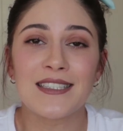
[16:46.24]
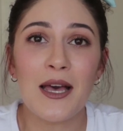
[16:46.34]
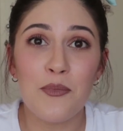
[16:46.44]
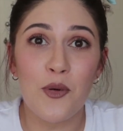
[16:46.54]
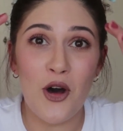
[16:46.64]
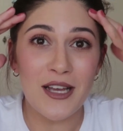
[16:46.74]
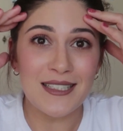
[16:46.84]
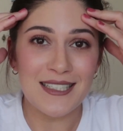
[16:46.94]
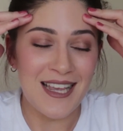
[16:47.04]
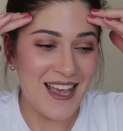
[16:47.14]
At that
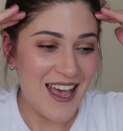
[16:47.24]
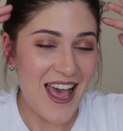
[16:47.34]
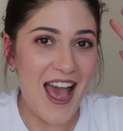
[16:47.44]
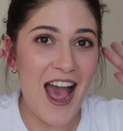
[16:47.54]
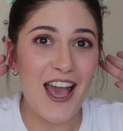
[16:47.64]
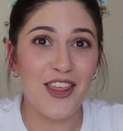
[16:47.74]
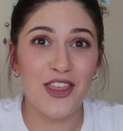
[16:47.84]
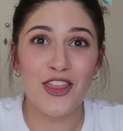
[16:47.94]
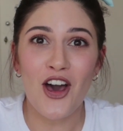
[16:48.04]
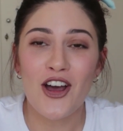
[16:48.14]
point I
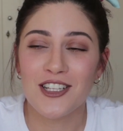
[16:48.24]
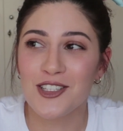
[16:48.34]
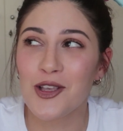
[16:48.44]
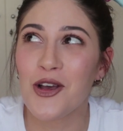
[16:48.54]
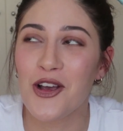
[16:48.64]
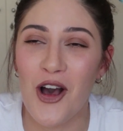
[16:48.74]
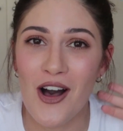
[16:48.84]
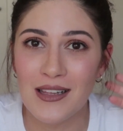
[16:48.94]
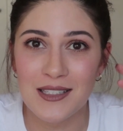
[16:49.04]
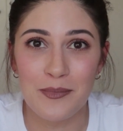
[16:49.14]
thought to
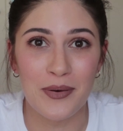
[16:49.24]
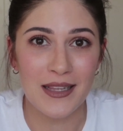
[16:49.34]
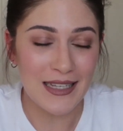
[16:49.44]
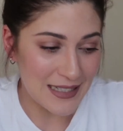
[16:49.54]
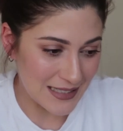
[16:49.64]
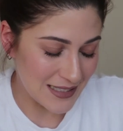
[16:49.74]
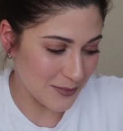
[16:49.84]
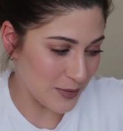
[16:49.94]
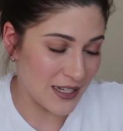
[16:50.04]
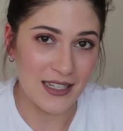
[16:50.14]
call the police
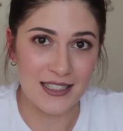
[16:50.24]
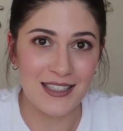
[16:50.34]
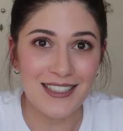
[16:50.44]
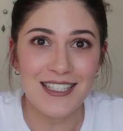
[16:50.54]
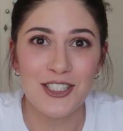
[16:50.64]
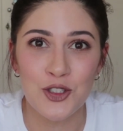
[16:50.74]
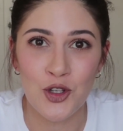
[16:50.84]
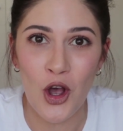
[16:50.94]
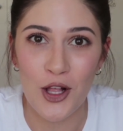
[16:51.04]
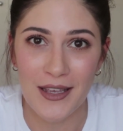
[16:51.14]
because this is
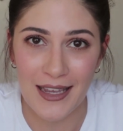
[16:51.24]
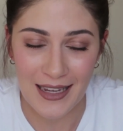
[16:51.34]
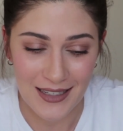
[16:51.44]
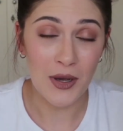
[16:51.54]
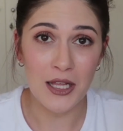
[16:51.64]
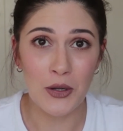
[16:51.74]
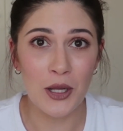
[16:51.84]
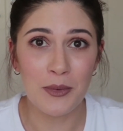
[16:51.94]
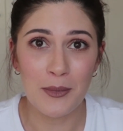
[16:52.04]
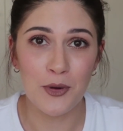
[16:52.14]
stalking. Well, I
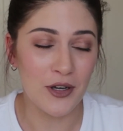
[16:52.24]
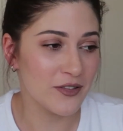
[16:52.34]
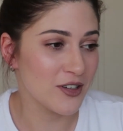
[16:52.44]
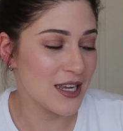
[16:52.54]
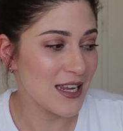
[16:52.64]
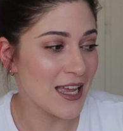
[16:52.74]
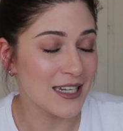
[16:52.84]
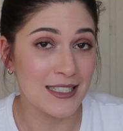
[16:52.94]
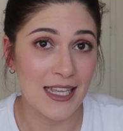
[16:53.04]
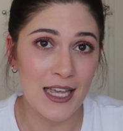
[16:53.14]
called my boyfriend and
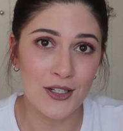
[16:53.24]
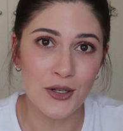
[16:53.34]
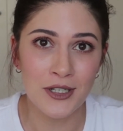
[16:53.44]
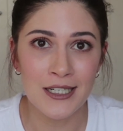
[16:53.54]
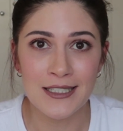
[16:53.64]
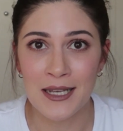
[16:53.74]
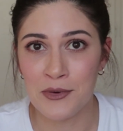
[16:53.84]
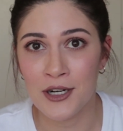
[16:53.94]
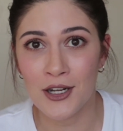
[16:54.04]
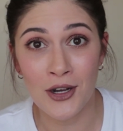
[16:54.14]
he said, no worries,
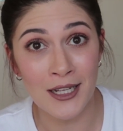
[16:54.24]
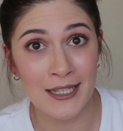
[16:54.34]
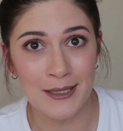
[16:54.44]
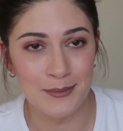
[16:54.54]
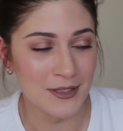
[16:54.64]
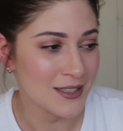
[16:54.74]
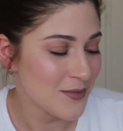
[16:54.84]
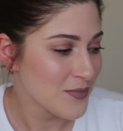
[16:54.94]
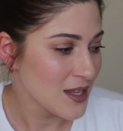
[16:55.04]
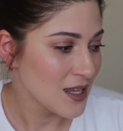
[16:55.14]
I'm gonna call him.
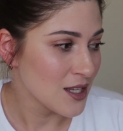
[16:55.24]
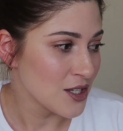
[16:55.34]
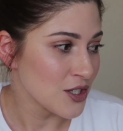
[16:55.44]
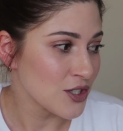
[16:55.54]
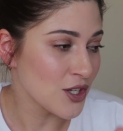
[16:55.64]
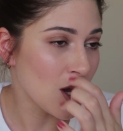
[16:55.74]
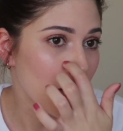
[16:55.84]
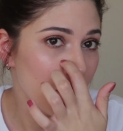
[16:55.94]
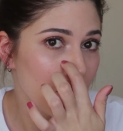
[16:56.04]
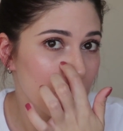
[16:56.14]

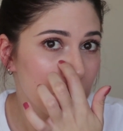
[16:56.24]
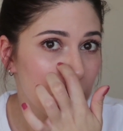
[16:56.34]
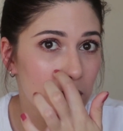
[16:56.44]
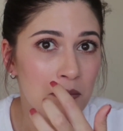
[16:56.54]
So